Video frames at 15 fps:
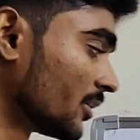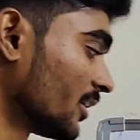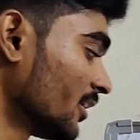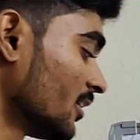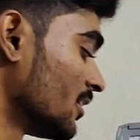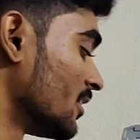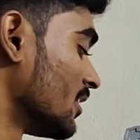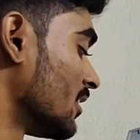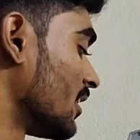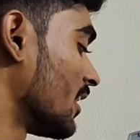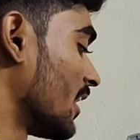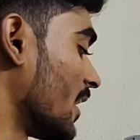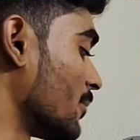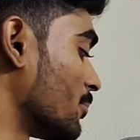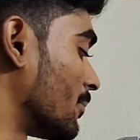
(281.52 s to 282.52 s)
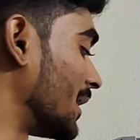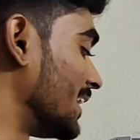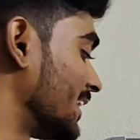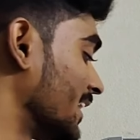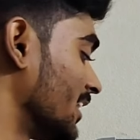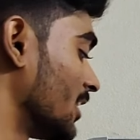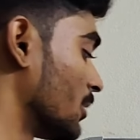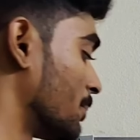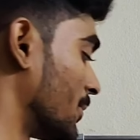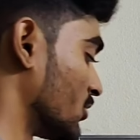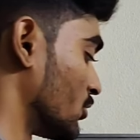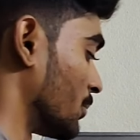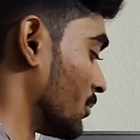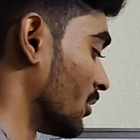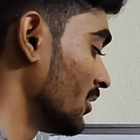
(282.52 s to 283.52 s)
Okay, a multi-layer
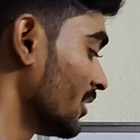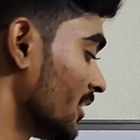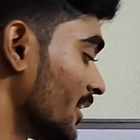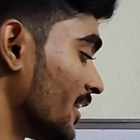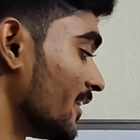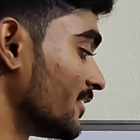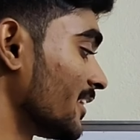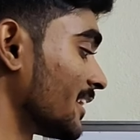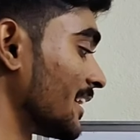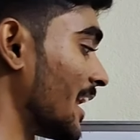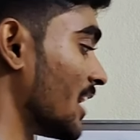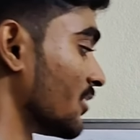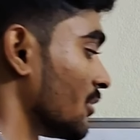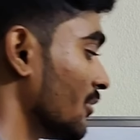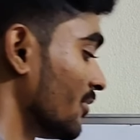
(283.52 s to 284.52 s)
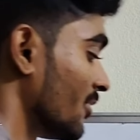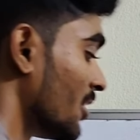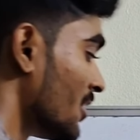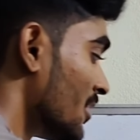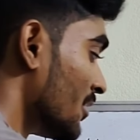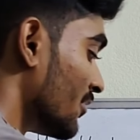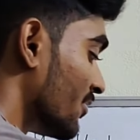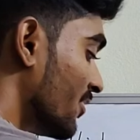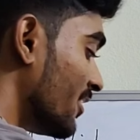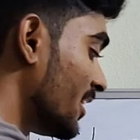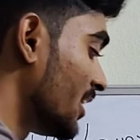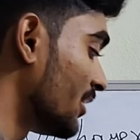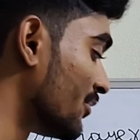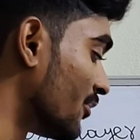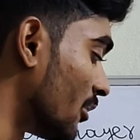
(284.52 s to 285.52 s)
perceptron is a class of
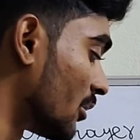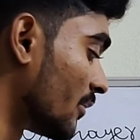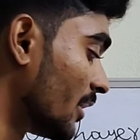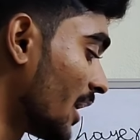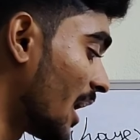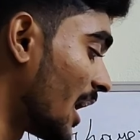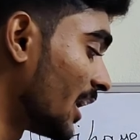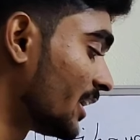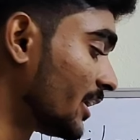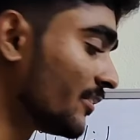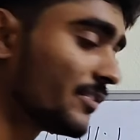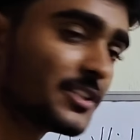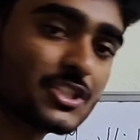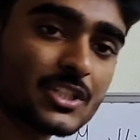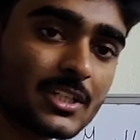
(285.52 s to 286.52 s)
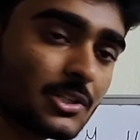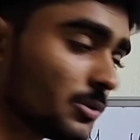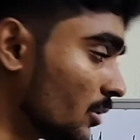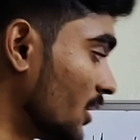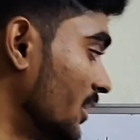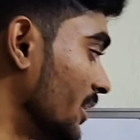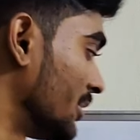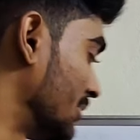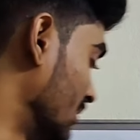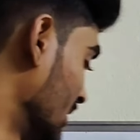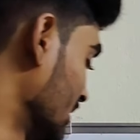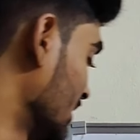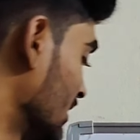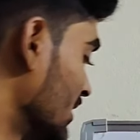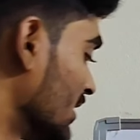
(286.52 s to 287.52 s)
feed forward artificial neural
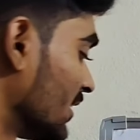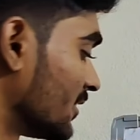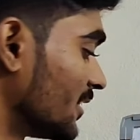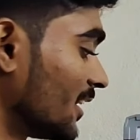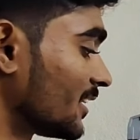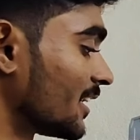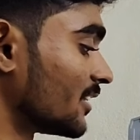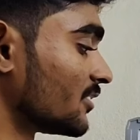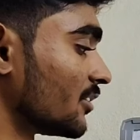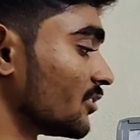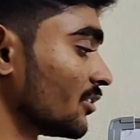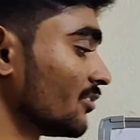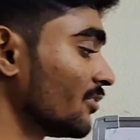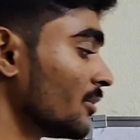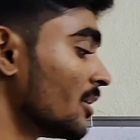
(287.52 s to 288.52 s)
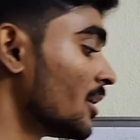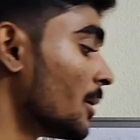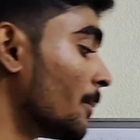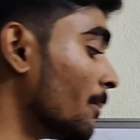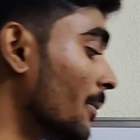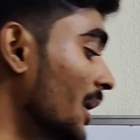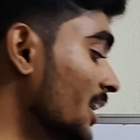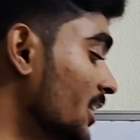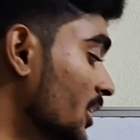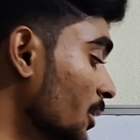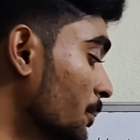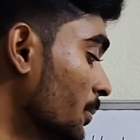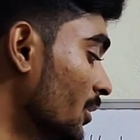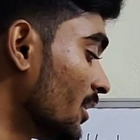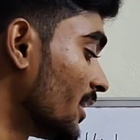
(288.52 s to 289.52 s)
network that consists of
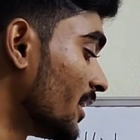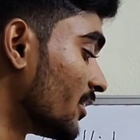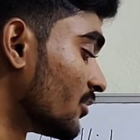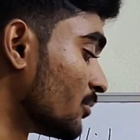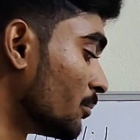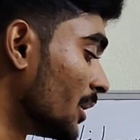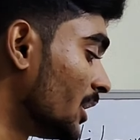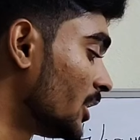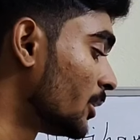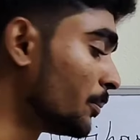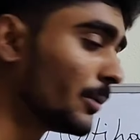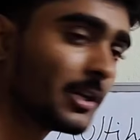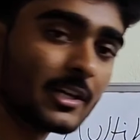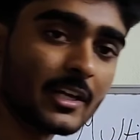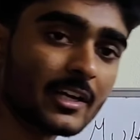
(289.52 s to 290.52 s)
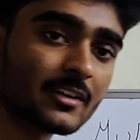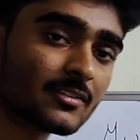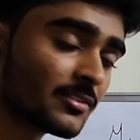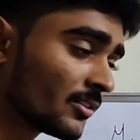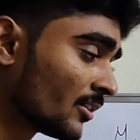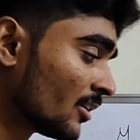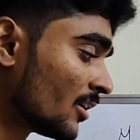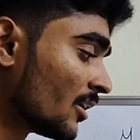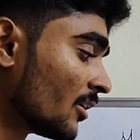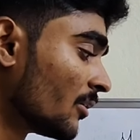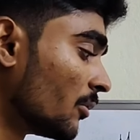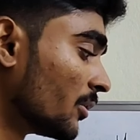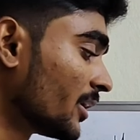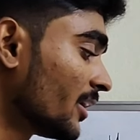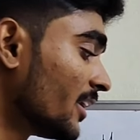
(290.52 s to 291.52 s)
multiple layers.
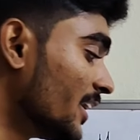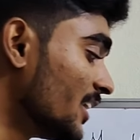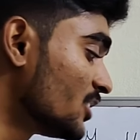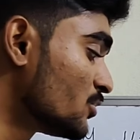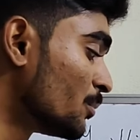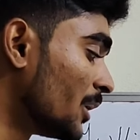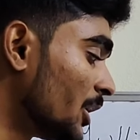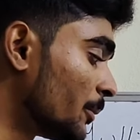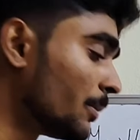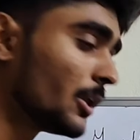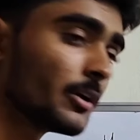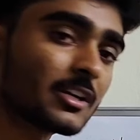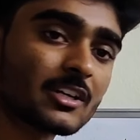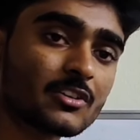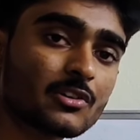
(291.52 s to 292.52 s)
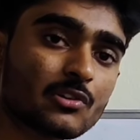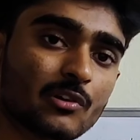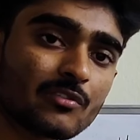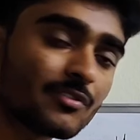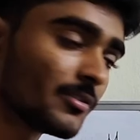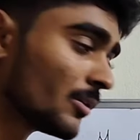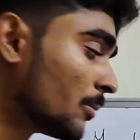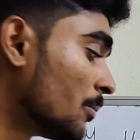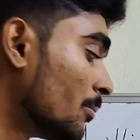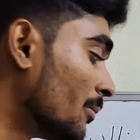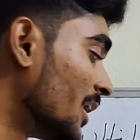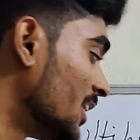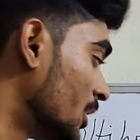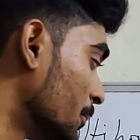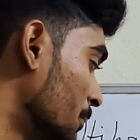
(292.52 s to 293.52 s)
Okay, each multiple layer consists of
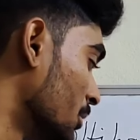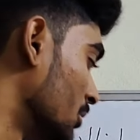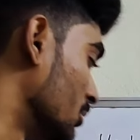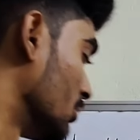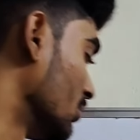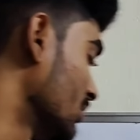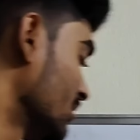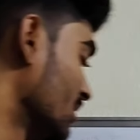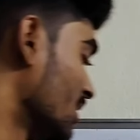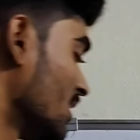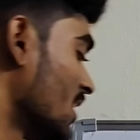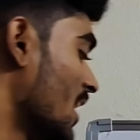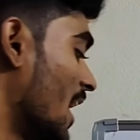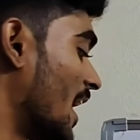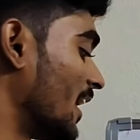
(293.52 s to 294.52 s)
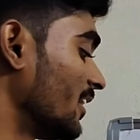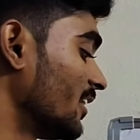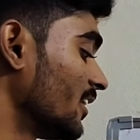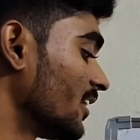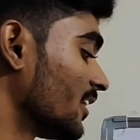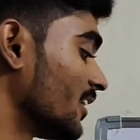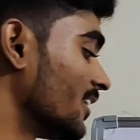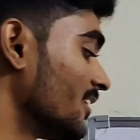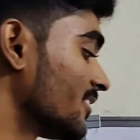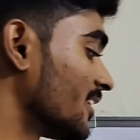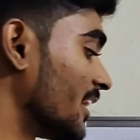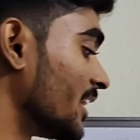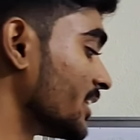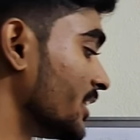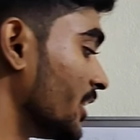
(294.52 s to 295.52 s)
multiple nodes and is
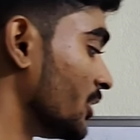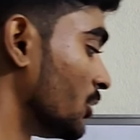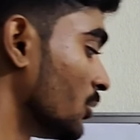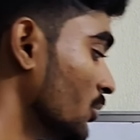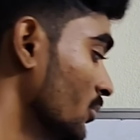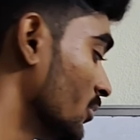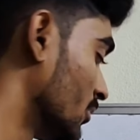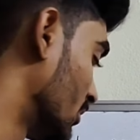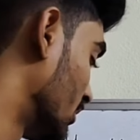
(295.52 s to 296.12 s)
connected to